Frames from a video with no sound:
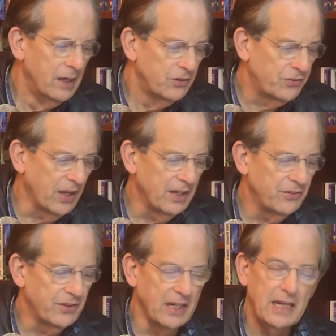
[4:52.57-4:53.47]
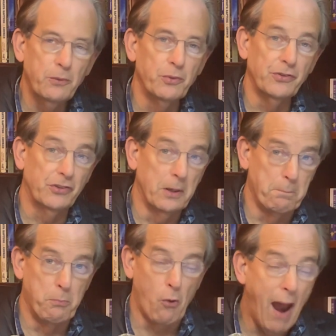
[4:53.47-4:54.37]
says that he was the
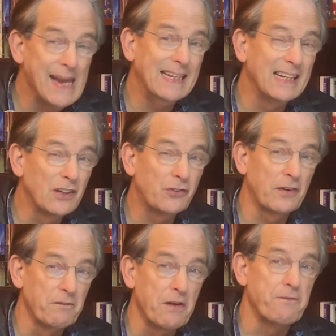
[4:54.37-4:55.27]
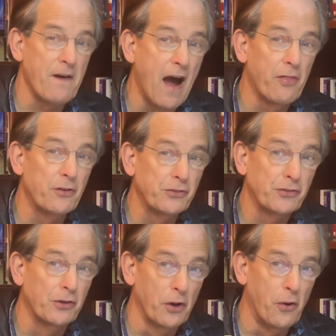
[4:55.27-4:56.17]
brightness of the Father's
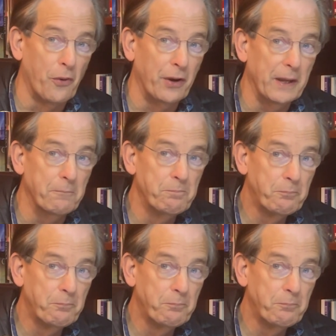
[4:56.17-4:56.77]
glory